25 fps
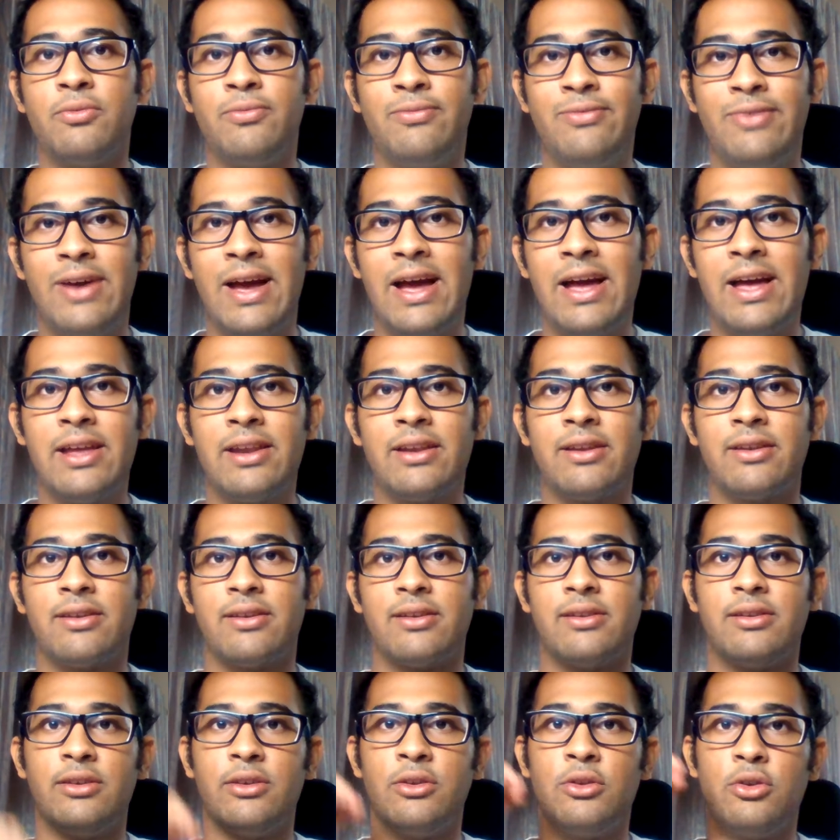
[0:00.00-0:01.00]
where
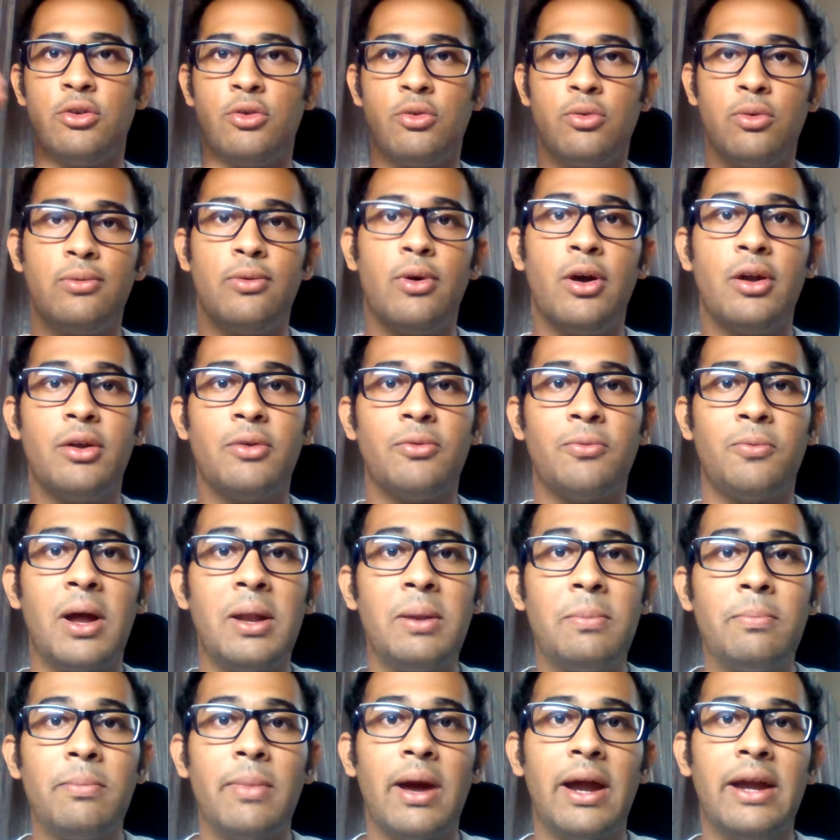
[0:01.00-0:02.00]
what
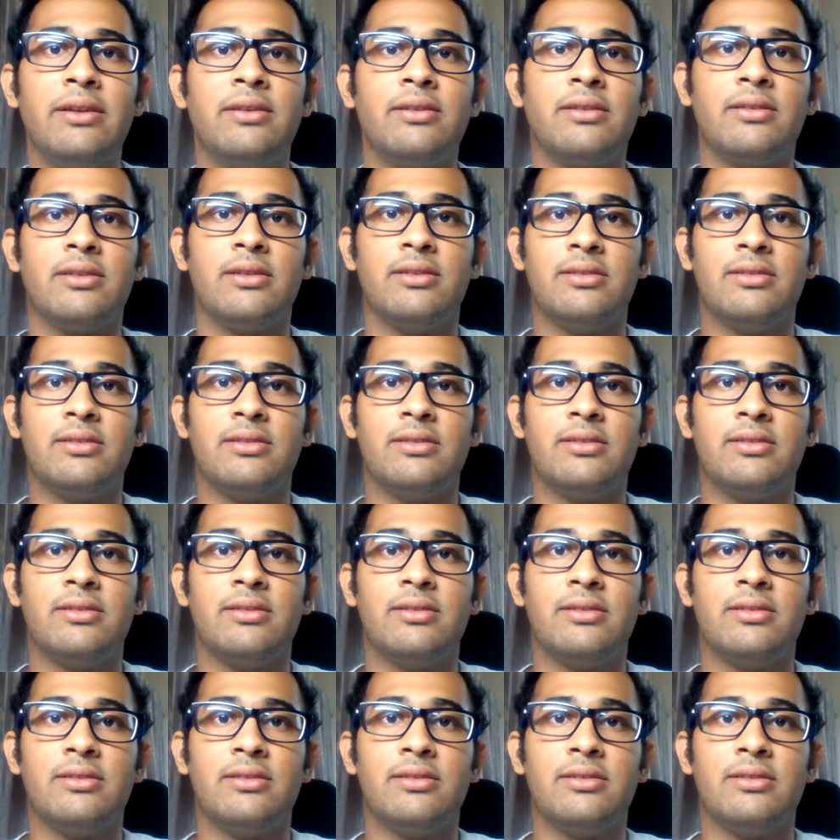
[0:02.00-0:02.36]
one might,